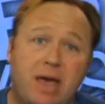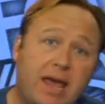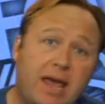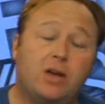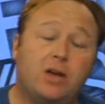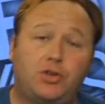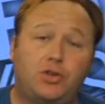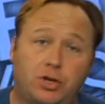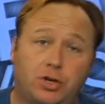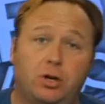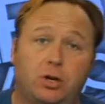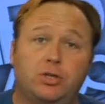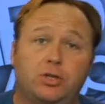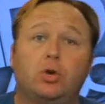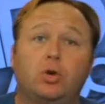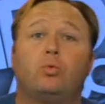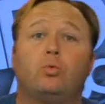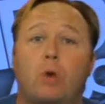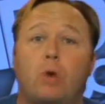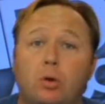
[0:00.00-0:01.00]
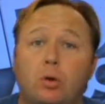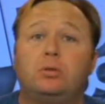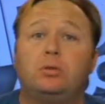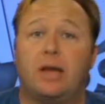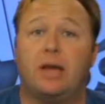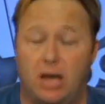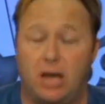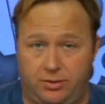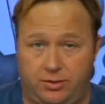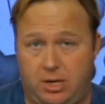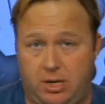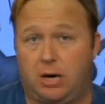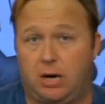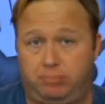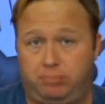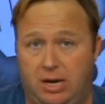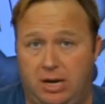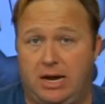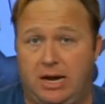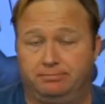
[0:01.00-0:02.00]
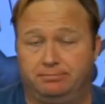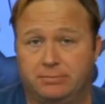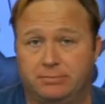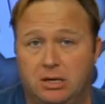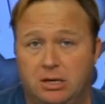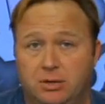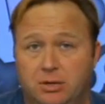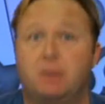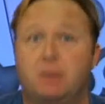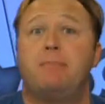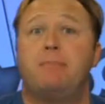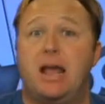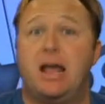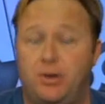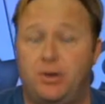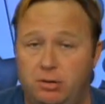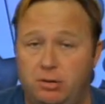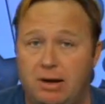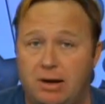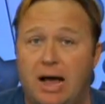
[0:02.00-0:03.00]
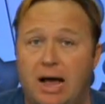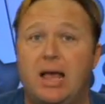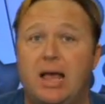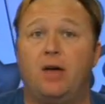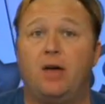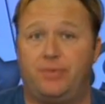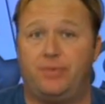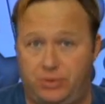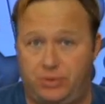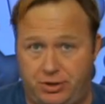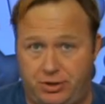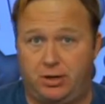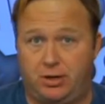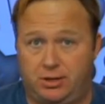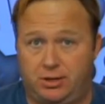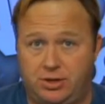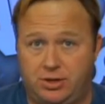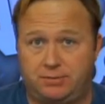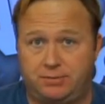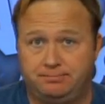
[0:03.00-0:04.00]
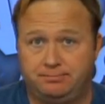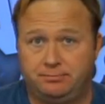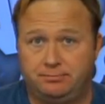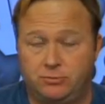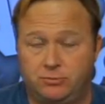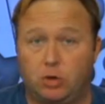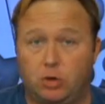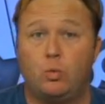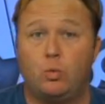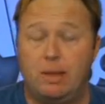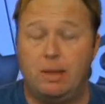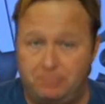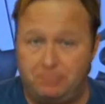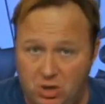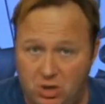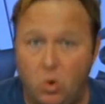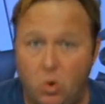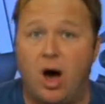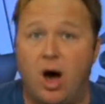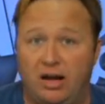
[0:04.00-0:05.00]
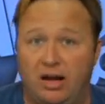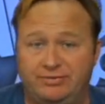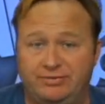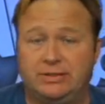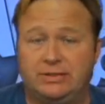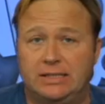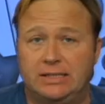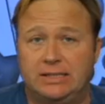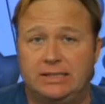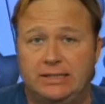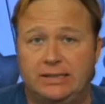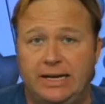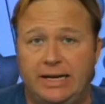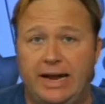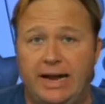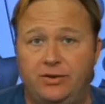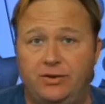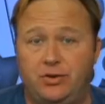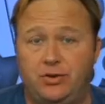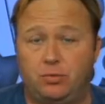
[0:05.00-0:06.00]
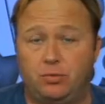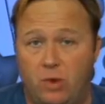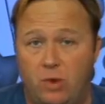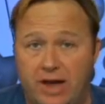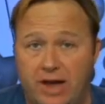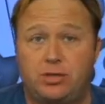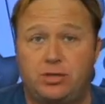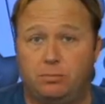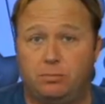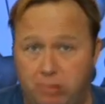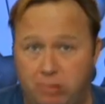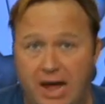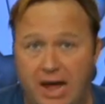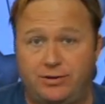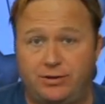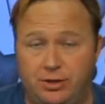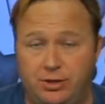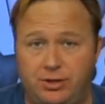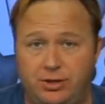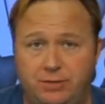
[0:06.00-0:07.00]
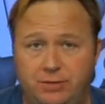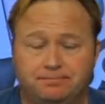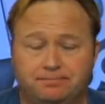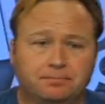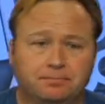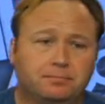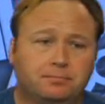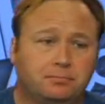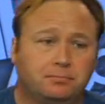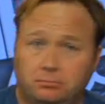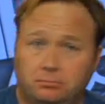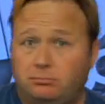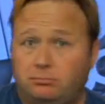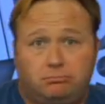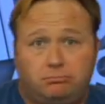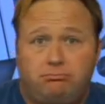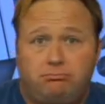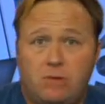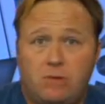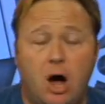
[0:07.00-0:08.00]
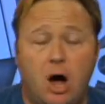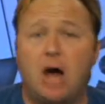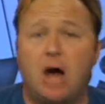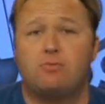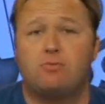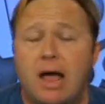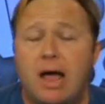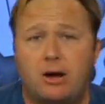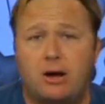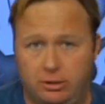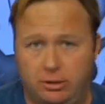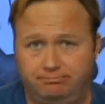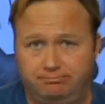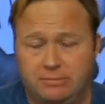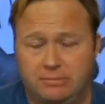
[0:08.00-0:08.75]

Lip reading: insurance wrote the health care plan to make you buy health insurance, to rip you off, and to raise the prices. On record.